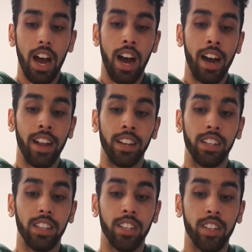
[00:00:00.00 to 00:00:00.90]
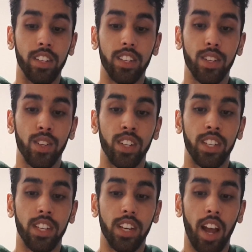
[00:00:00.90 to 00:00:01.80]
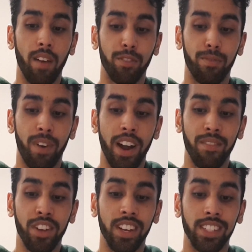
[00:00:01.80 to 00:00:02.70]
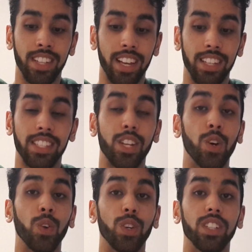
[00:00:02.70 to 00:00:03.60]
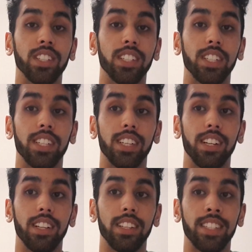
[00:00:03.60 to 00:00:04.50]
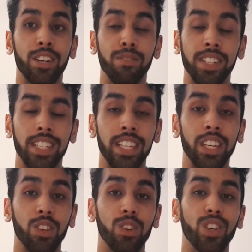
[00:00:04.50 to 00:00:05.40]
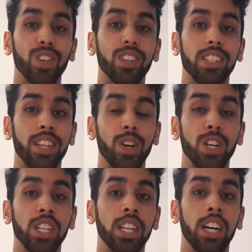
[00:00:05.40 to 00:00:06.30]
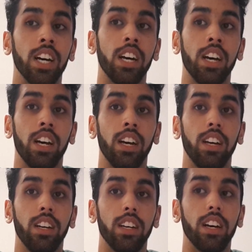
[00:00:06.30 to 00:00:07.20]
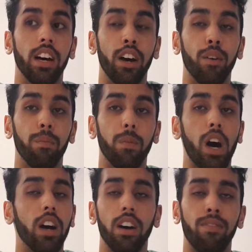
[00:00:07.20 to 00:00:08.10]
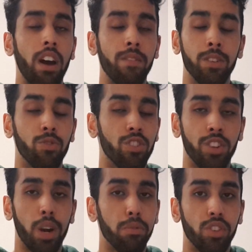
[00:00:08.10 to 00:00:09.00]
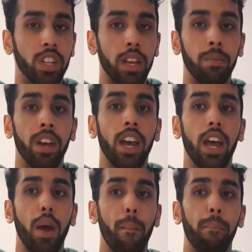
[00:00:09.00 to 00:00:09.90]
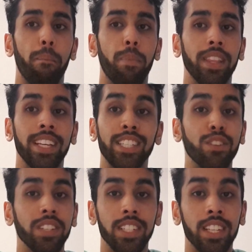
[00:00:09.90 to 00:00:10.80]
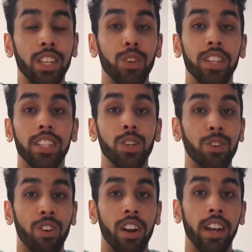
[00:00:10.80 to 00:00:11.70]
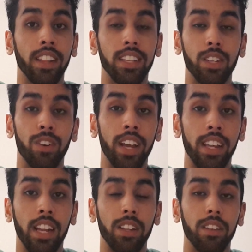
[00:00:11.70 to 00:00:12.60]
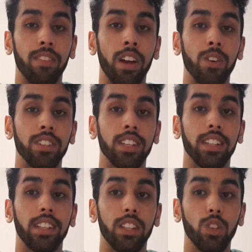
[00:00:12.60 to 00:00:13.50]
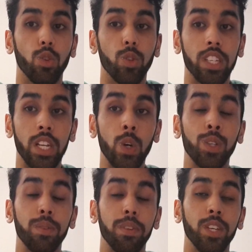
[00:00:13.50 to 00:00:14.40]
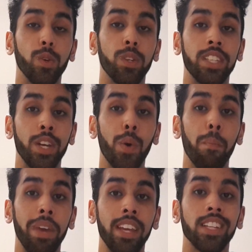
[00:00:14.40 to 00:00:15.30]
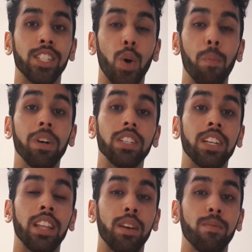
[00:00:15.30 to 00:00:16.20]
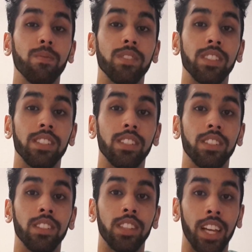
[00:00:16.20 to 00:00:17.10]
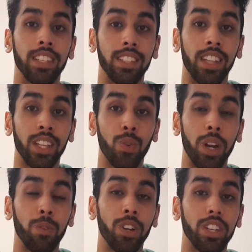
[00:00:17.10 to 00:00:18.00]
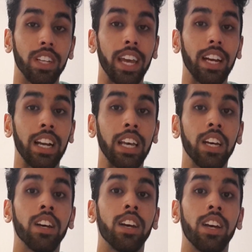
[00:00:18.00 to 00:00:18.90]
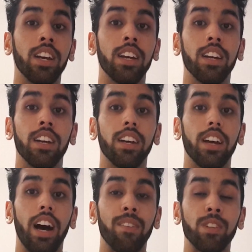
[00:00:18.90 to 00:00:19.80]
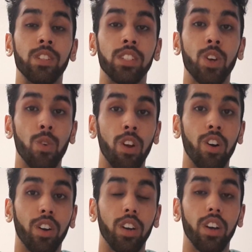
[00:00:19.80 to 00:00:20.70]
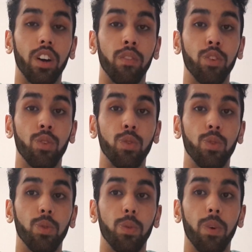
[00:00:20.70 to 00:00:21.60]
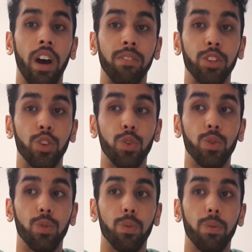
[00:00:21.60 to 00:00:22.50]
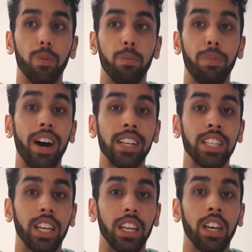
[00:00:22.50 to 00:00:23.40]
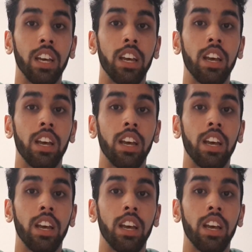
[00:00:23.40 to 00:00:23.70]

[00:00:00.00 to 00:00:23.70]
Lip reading: and after 5 years they're still visiting you, still 5 years is an arbitrary time, but they're still visiting you, they're still crying, they're still laying down their flowers, and you still mean so much to them. That's what I wanted to get clear. After so long of you, after you passing,